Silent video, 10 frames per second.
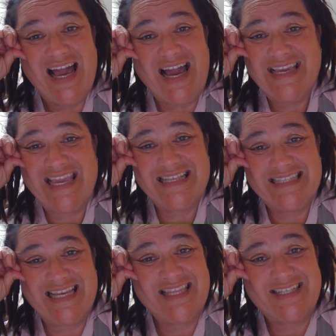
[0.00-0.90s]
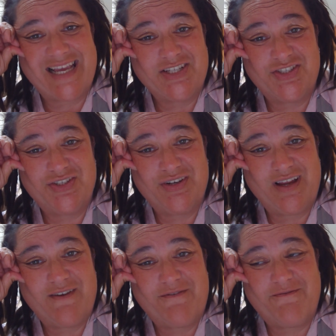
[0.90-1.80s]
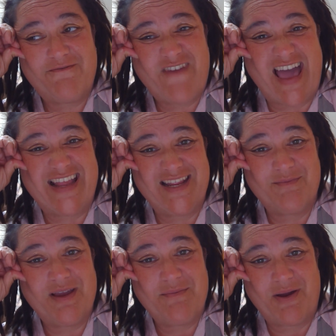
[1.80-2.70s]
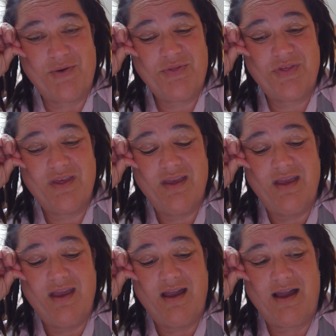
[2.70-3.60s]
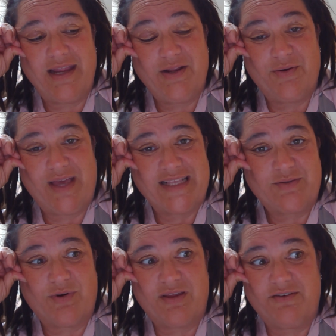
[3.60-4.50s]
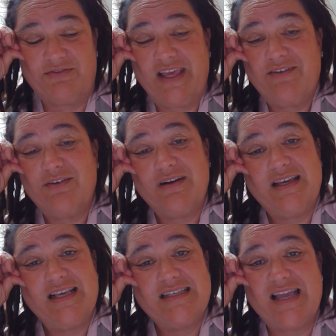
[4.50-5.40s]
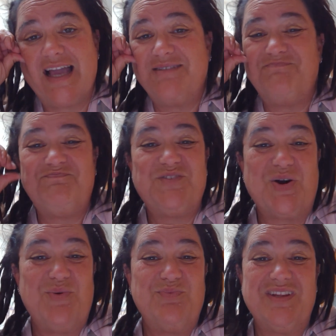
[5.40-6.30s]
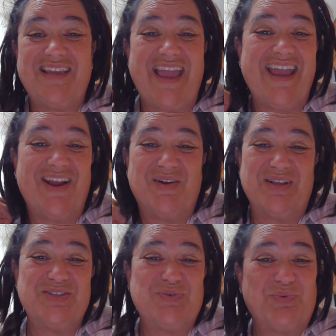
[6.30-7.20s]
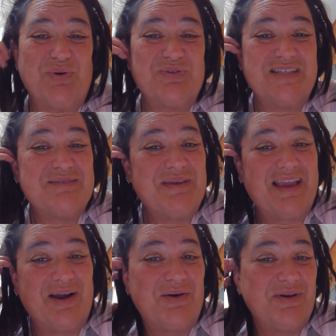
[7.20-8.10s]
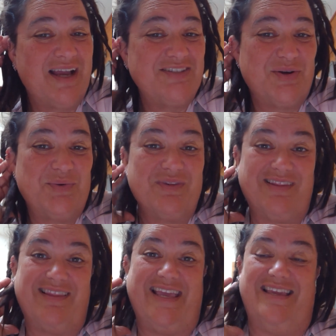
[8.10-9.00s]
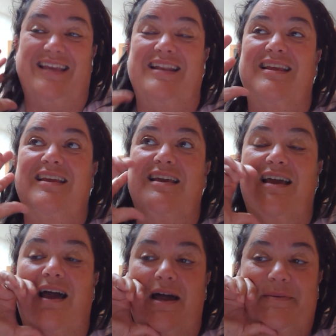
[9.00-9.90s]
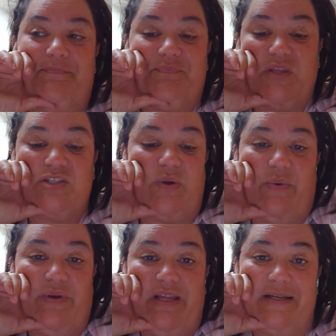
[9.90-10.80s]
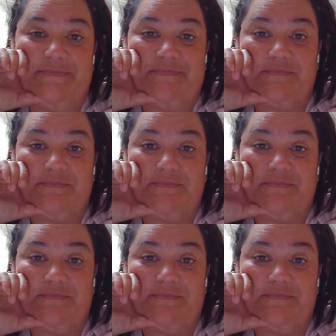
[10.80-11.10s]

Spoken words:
I can't stand the texture of fat in my mouth. I know that's where all the flavor is. I don't care. It grosses me out. I don't like it. So I won't eat it.